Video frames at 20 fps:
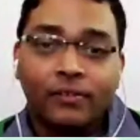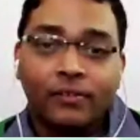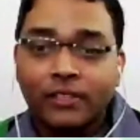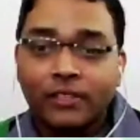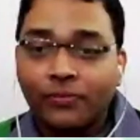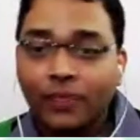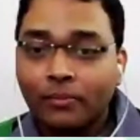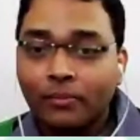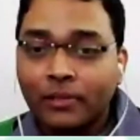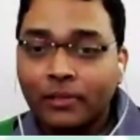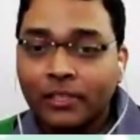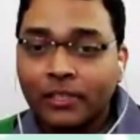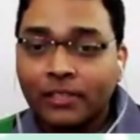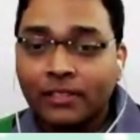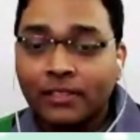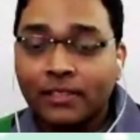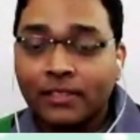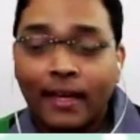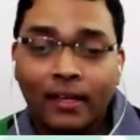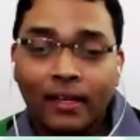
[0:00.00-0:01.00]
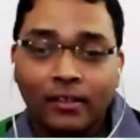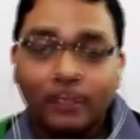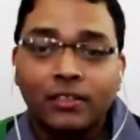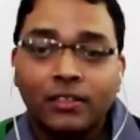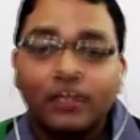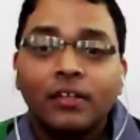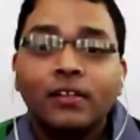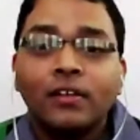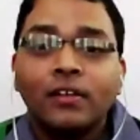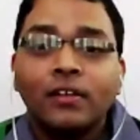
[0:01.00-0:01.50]
There was a famous
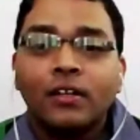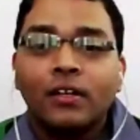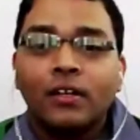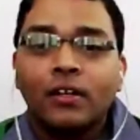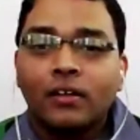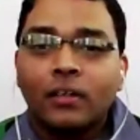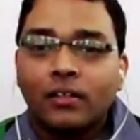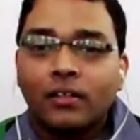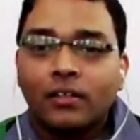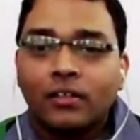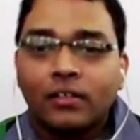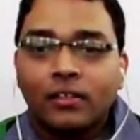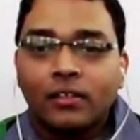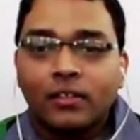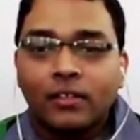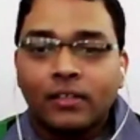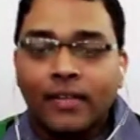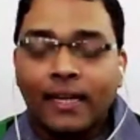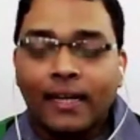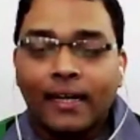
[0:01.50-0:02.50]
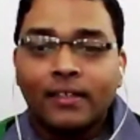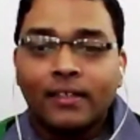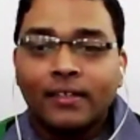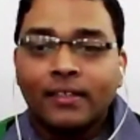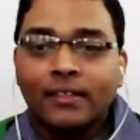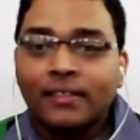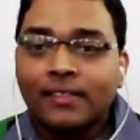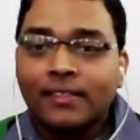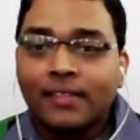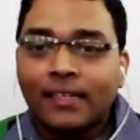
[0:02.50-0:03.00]
dialogue in that.
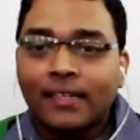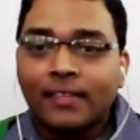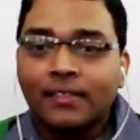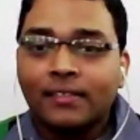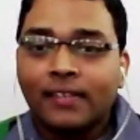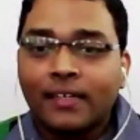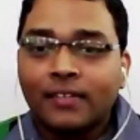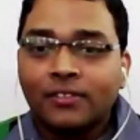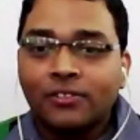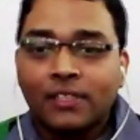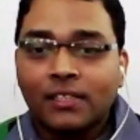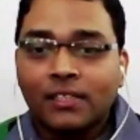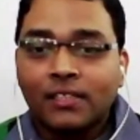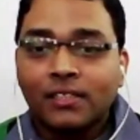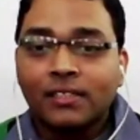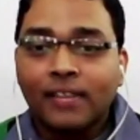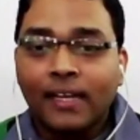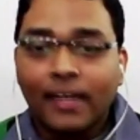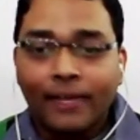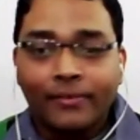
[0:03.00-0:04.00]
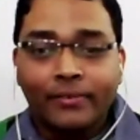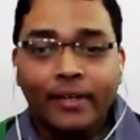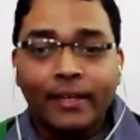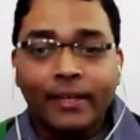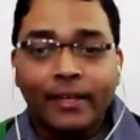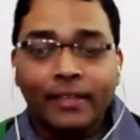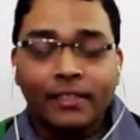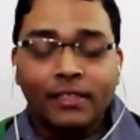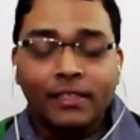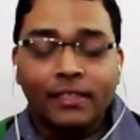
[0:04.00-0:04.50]
It says that you just have
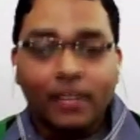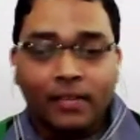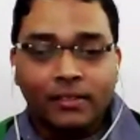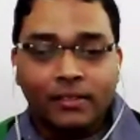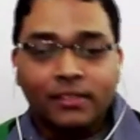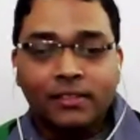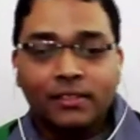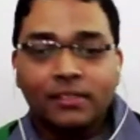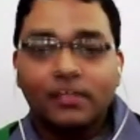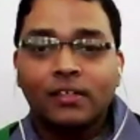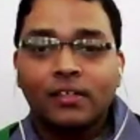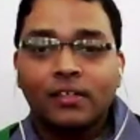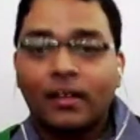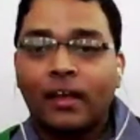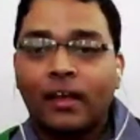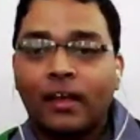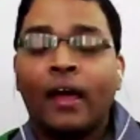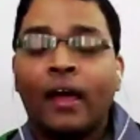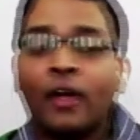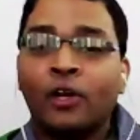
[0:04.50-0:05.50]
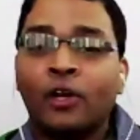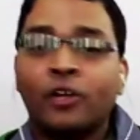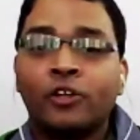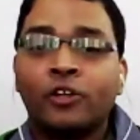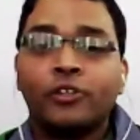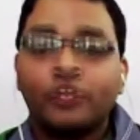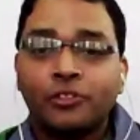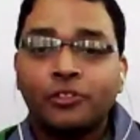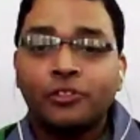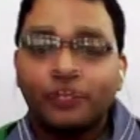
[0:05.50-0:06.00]
90 minutes. I'm not
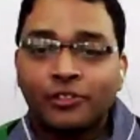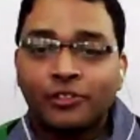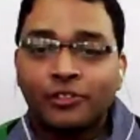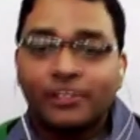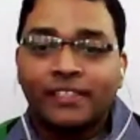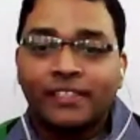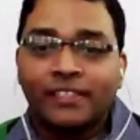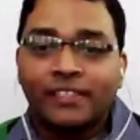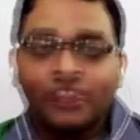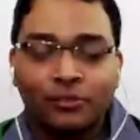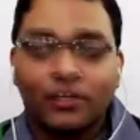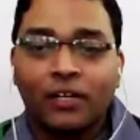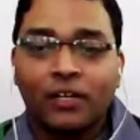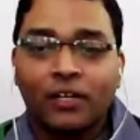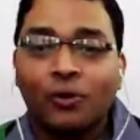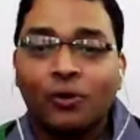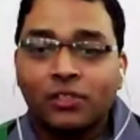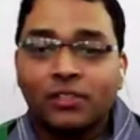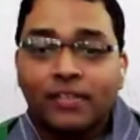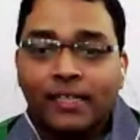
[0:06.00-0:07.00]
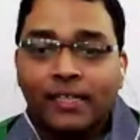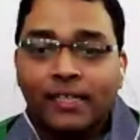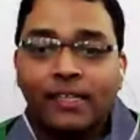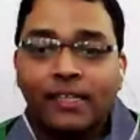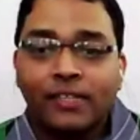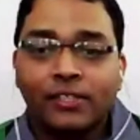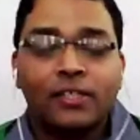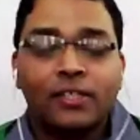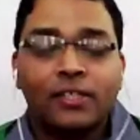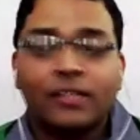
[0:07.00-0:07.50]
going to tell you. The course tells
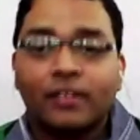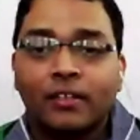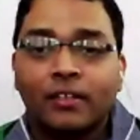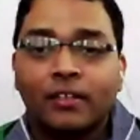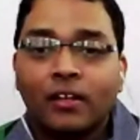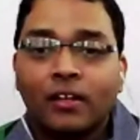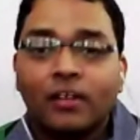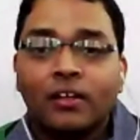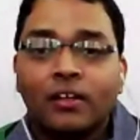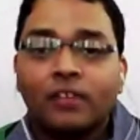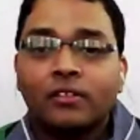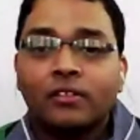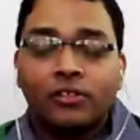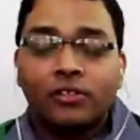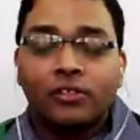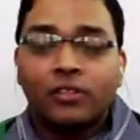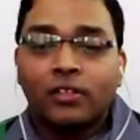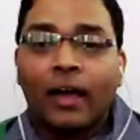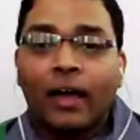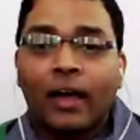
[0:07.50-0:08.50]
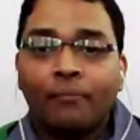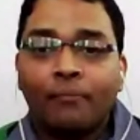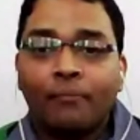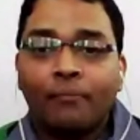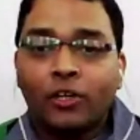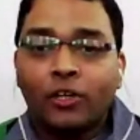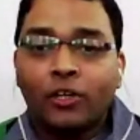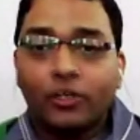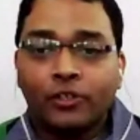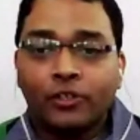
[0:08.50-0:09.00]
you that I am
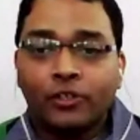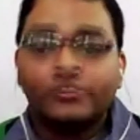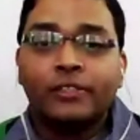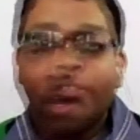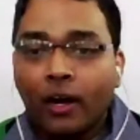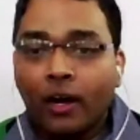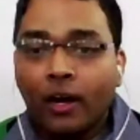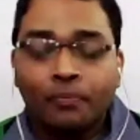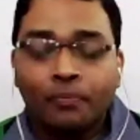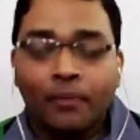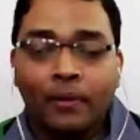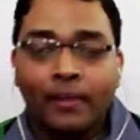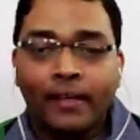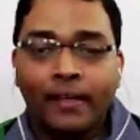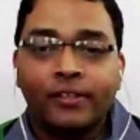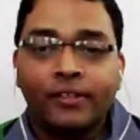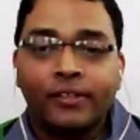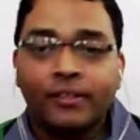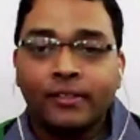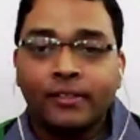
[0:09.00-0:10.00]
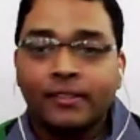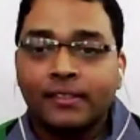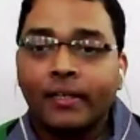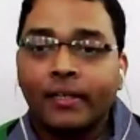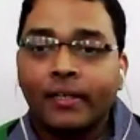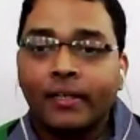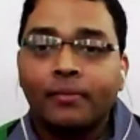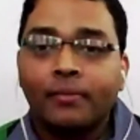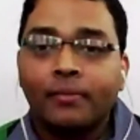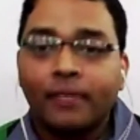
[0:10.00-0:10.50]
not going to tell you how to play in
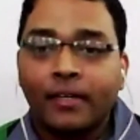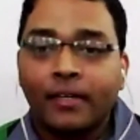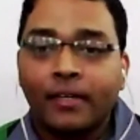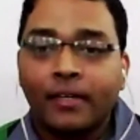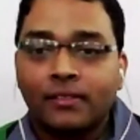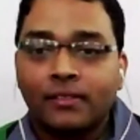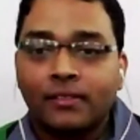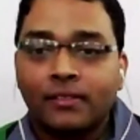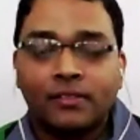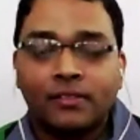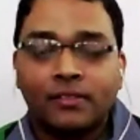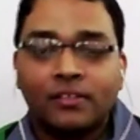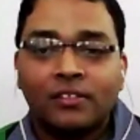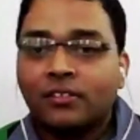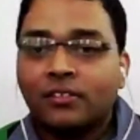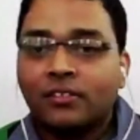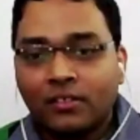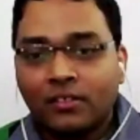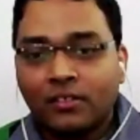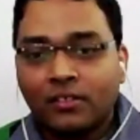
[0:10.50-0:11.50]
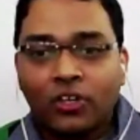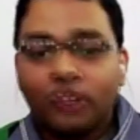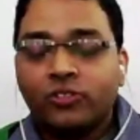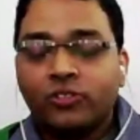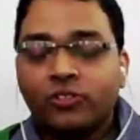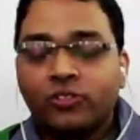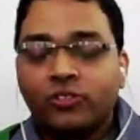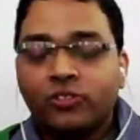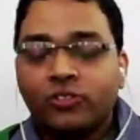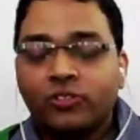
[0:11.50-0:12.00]
these 90 minutes.
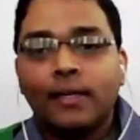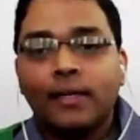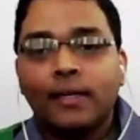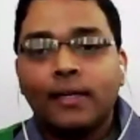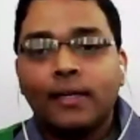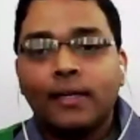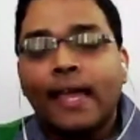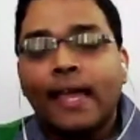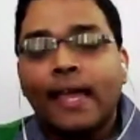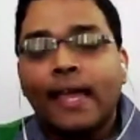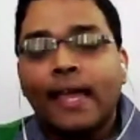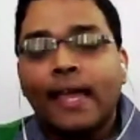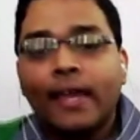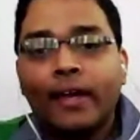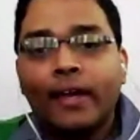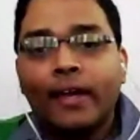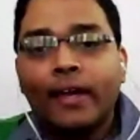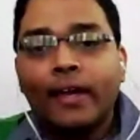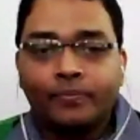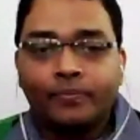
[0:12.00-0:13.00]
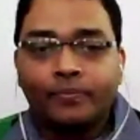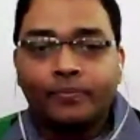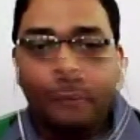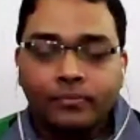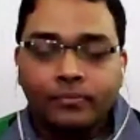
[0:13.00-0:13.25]
So it's the same way.